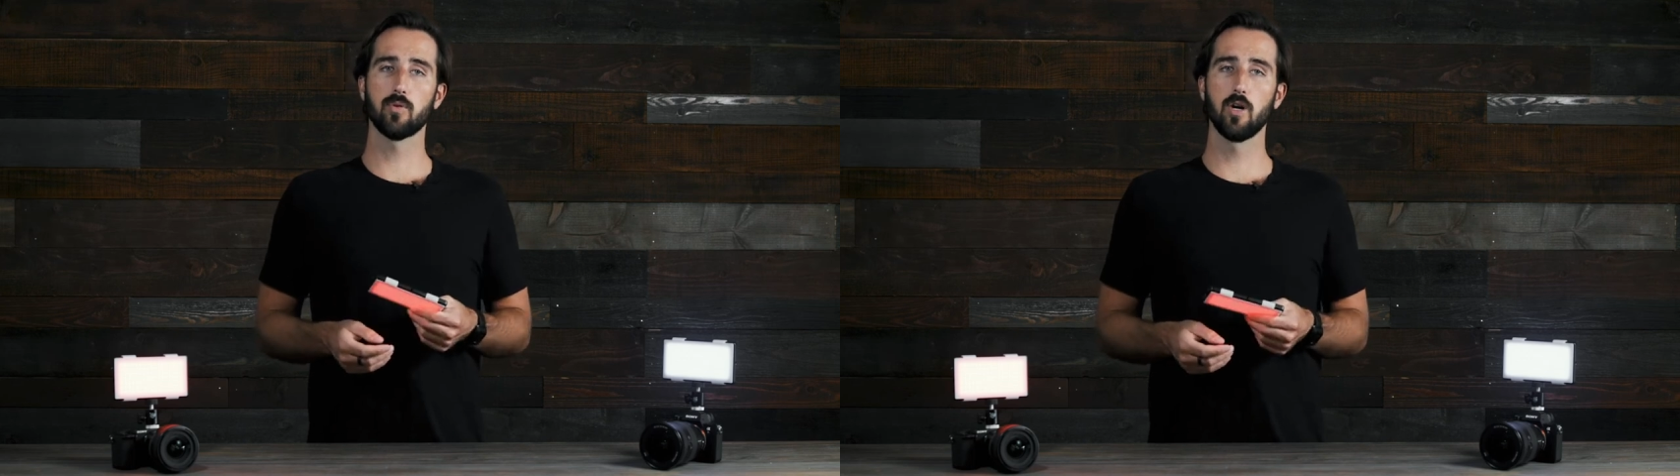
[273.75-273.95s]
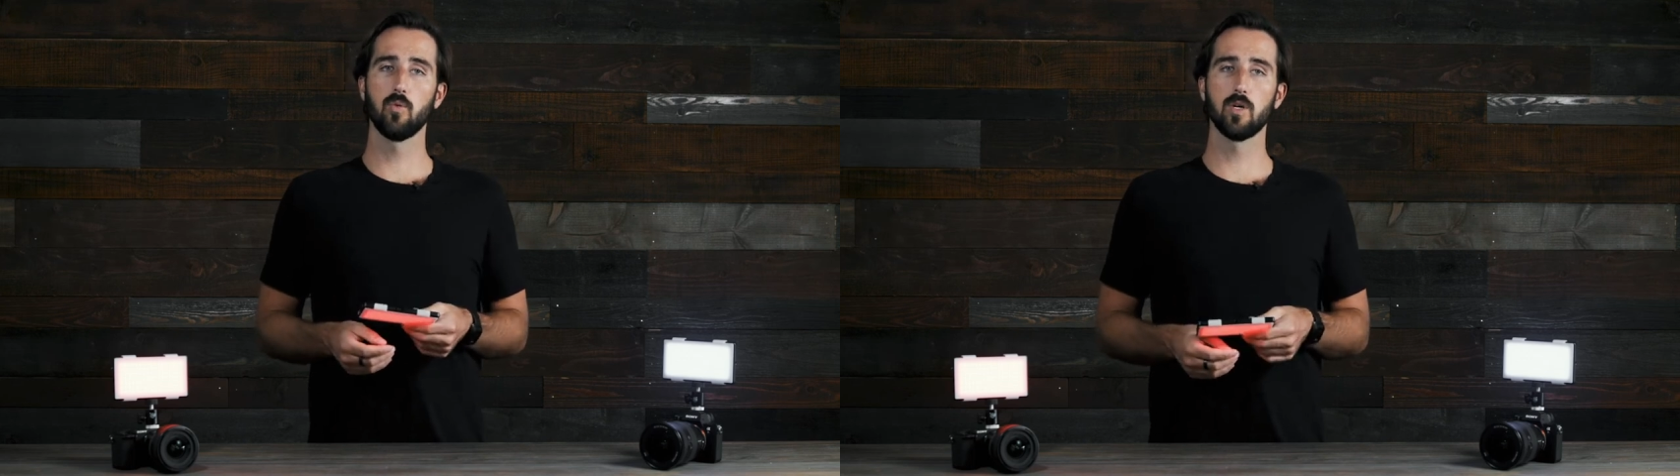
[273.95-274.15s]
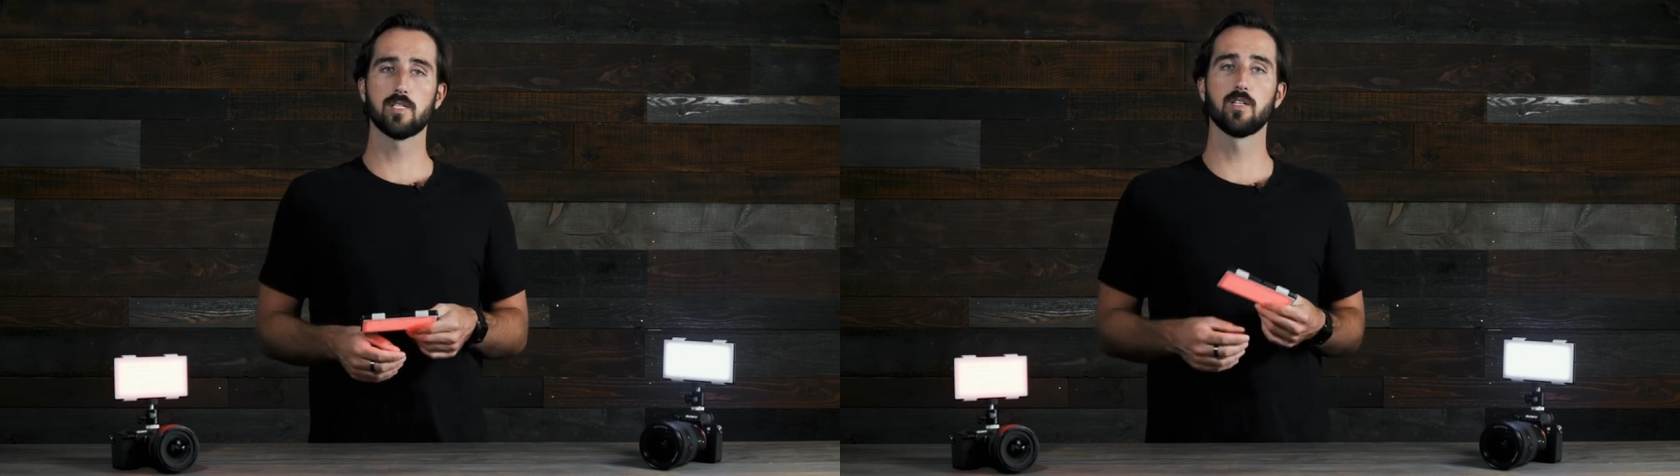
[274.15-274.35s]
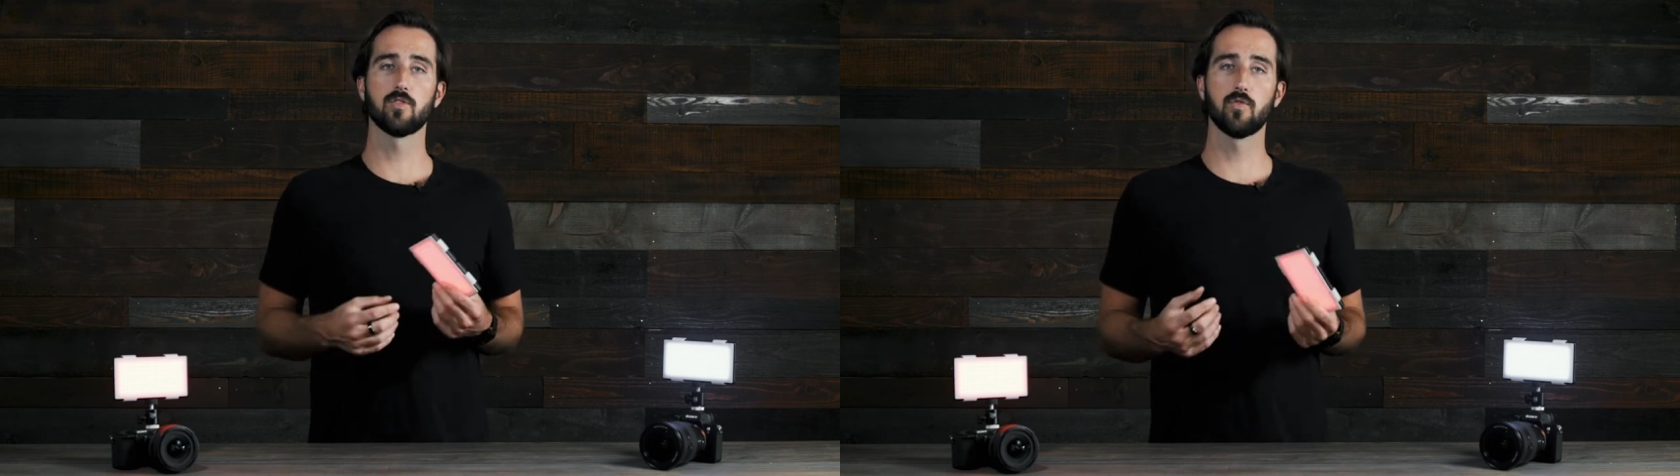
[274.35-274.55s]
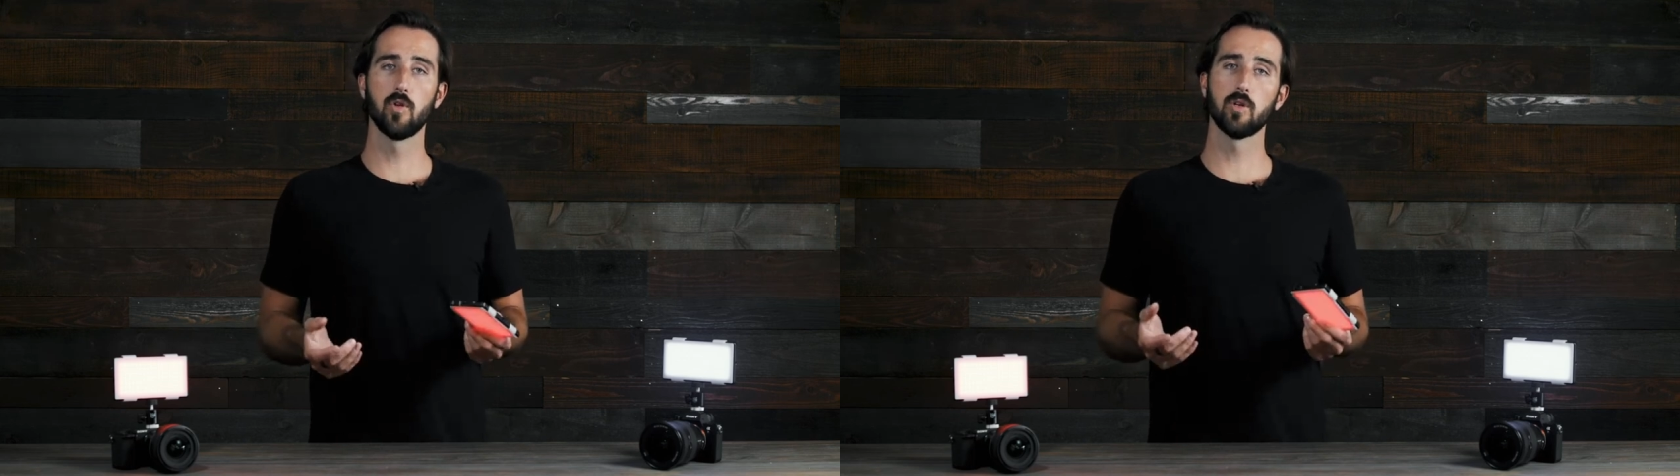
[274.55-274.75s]
Pro once it
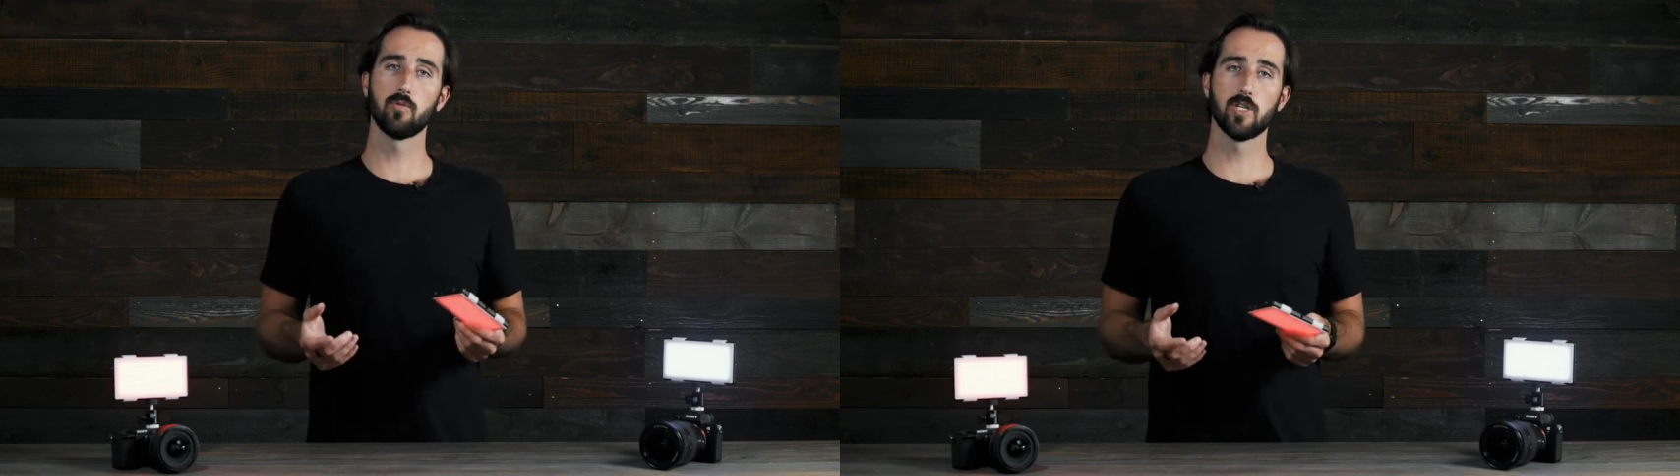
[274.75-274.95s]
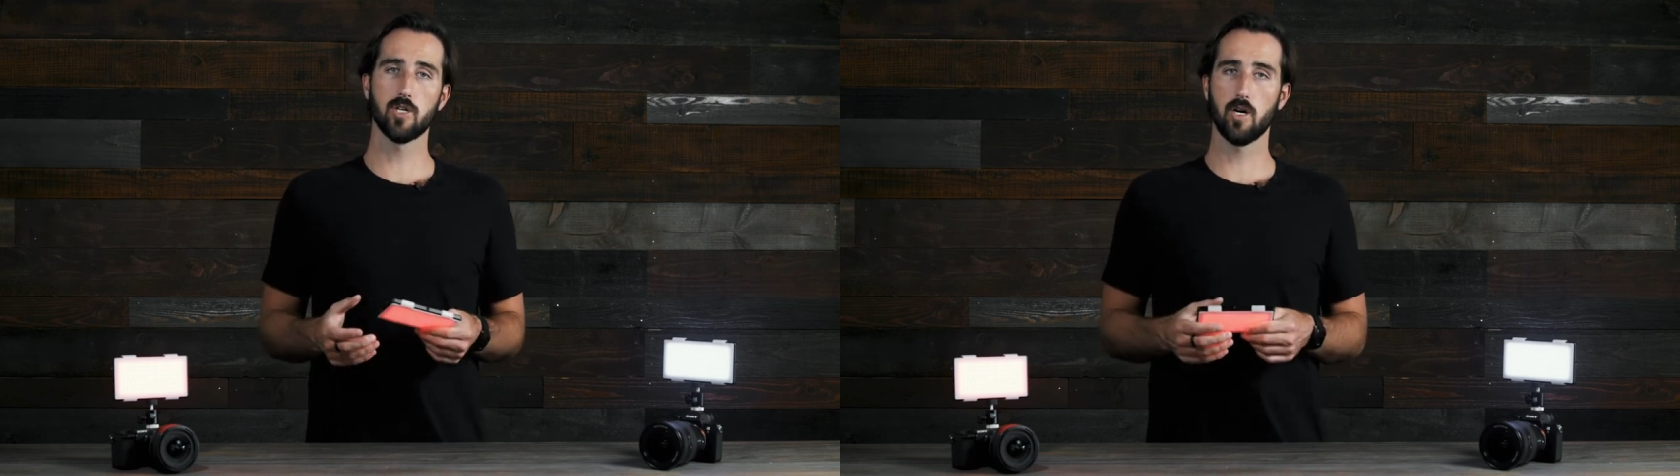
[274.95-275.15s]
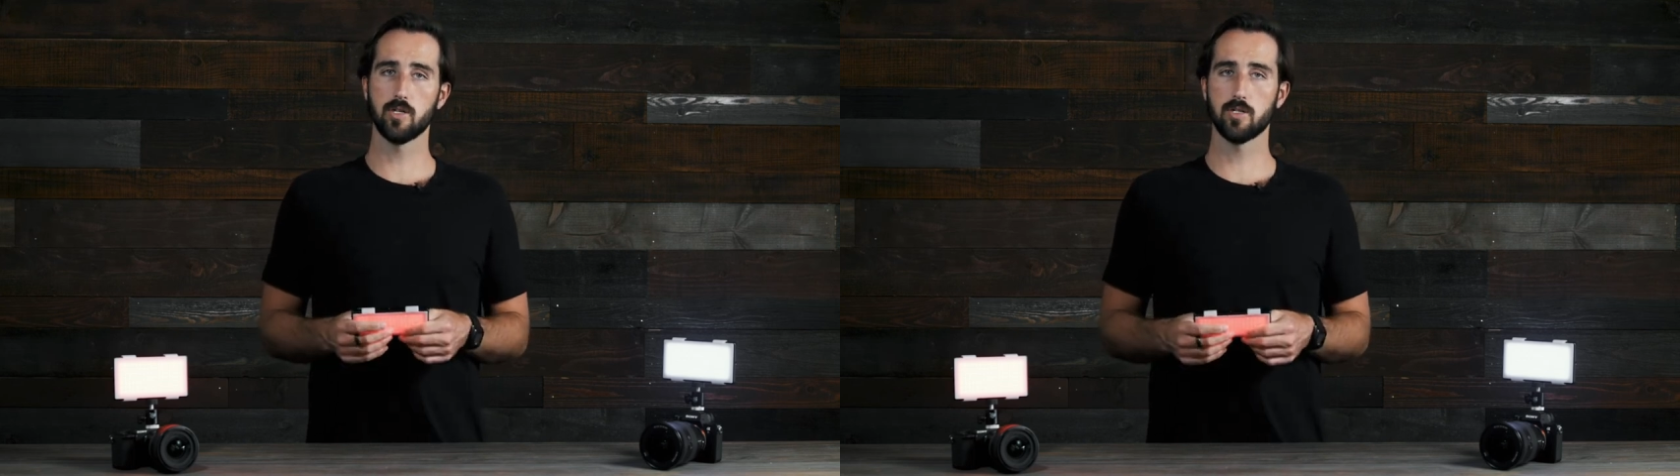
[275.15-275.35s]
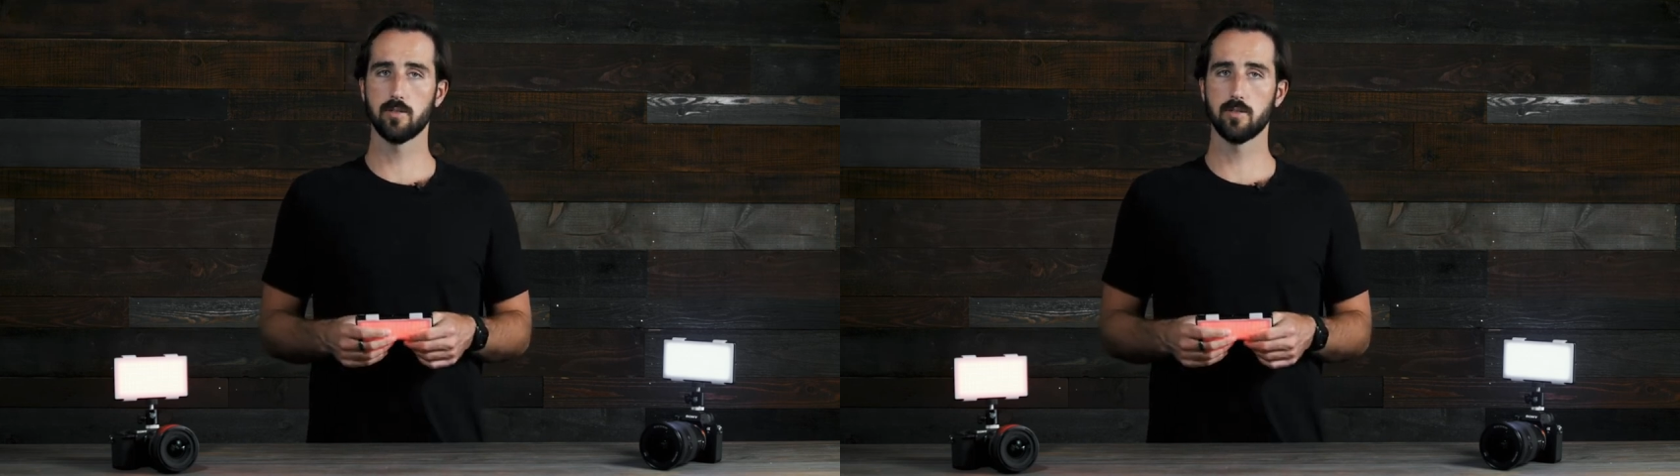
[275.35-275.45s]
is fully recharged.